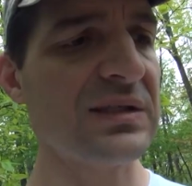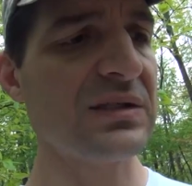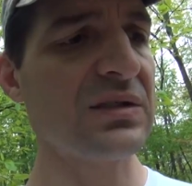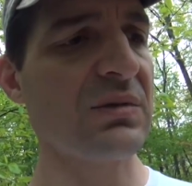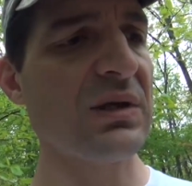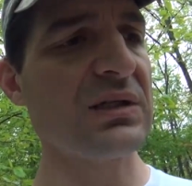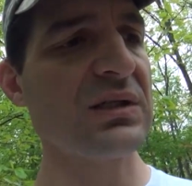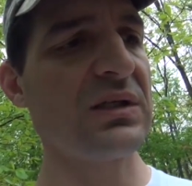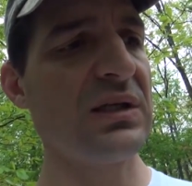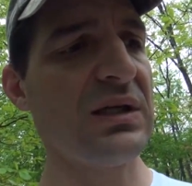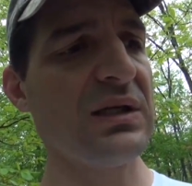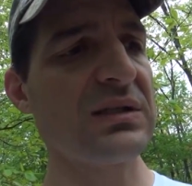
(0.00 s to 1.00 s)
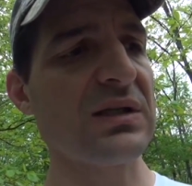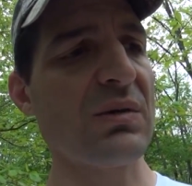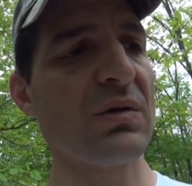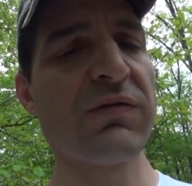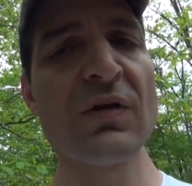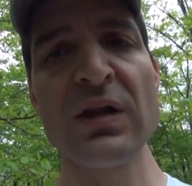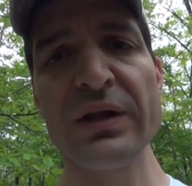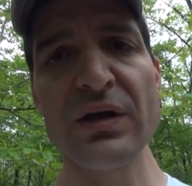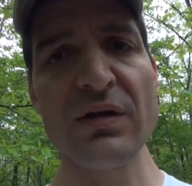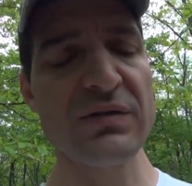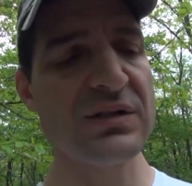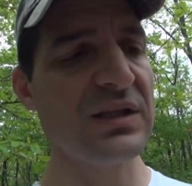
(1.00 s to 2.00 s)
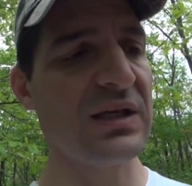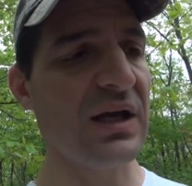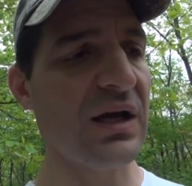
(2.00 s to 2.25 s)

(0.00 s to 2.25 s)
situation is I would click over to the